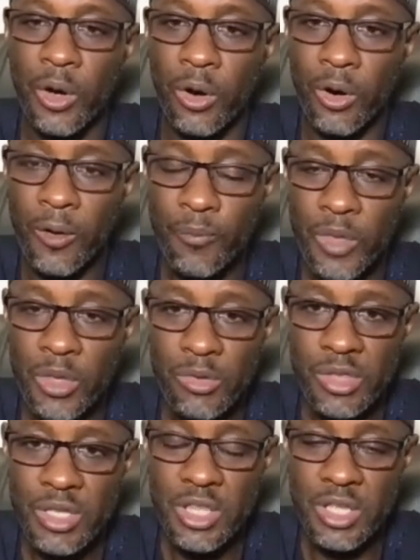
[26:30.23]
Or
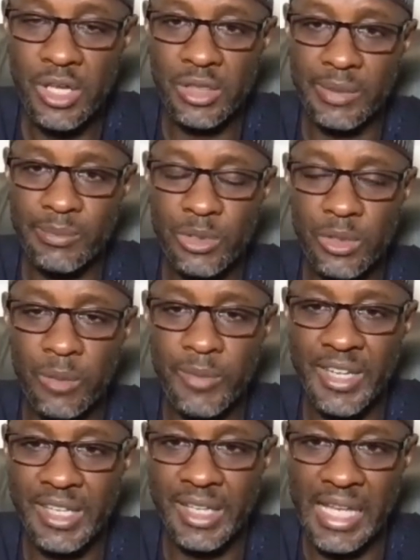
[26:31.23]
using GSM to
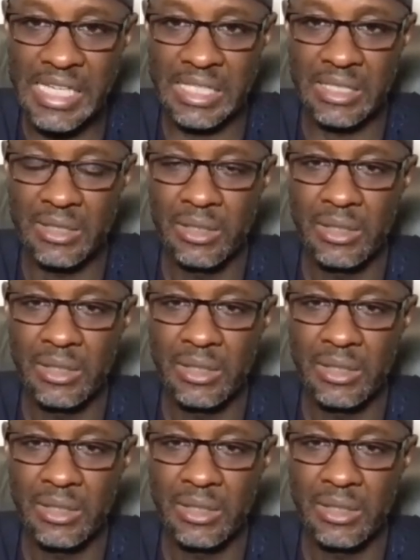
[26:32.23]
communicate.